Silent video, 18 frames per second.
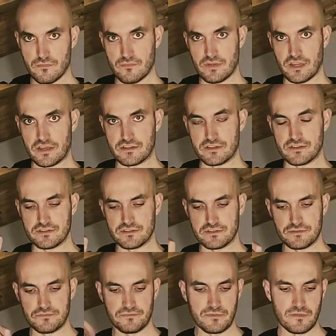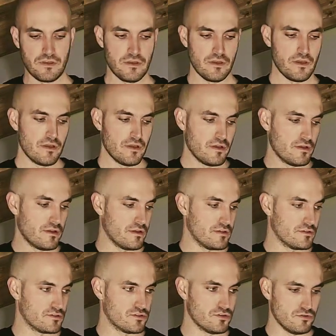Like this.
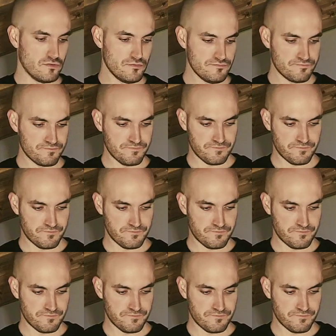And so